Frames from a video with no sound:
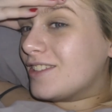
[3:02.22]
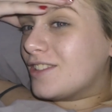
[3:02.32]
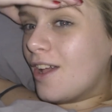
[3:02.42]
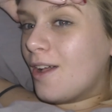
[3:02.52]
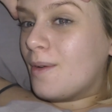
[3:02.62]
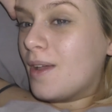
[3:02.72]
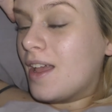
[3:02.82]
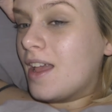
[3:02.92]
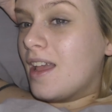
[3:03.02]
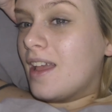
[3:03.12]
So
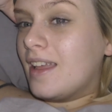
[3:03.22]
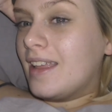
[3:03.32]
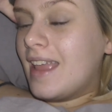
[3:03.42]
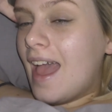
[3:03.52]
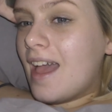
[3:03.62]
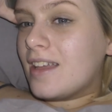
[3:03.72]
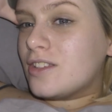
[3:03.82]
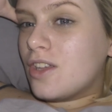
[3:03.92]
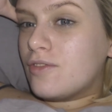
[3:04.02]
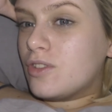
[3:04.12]
yeah,
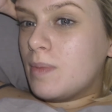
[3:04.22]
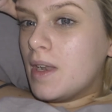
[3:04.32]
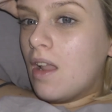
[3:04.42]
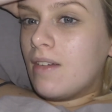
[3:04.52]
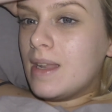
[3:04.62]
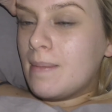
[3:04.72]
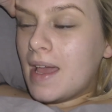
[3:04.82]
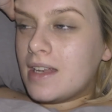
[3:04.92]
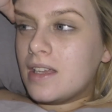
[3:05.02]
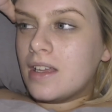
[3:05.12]
so I've just been lying in
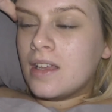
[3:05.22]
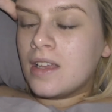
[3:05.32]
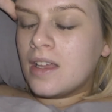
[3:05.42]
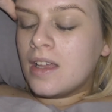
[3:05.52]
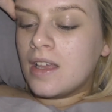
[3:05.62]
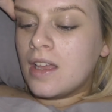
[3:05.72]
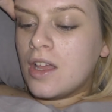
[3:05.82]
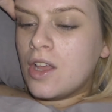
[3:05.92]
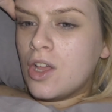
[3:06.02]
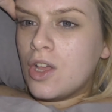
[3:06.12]
bed
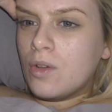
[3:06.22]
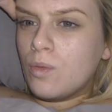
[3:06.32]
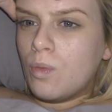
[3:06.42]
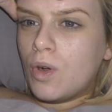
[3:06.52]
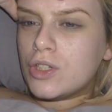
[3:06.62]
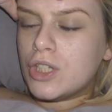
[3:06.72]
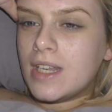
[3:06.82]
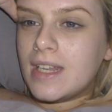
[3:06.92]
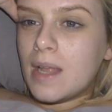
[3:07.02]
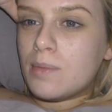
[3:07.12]

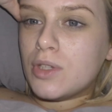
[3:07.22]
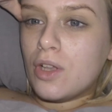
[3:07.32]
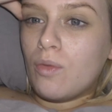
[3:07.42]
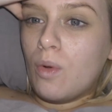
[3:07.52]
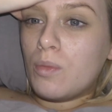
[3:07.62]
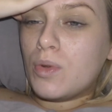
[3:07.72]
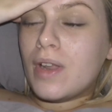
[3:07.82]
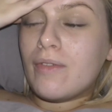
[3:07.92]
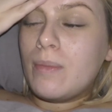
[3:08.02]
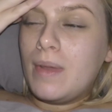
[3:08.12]
watching an episode of One Born
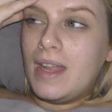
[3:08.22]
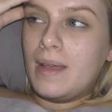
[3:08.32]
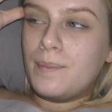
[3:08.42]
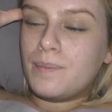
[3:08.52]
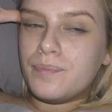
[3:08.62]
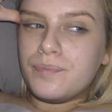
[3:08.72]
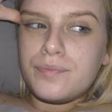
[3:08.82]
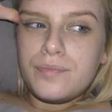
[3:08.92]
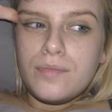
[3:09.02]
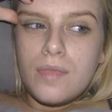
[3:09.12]
every minute.
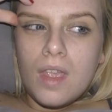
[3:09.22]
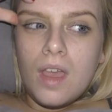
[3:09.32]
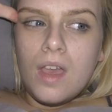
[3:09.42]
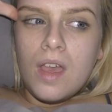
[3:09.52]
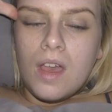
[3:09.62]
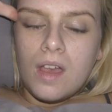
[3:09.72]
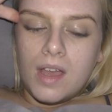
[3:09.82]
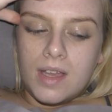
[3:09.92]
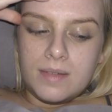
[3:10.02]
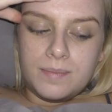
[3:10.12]

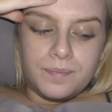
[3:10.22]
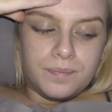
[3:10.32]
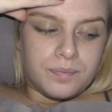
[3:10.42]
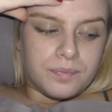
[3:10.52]
I'm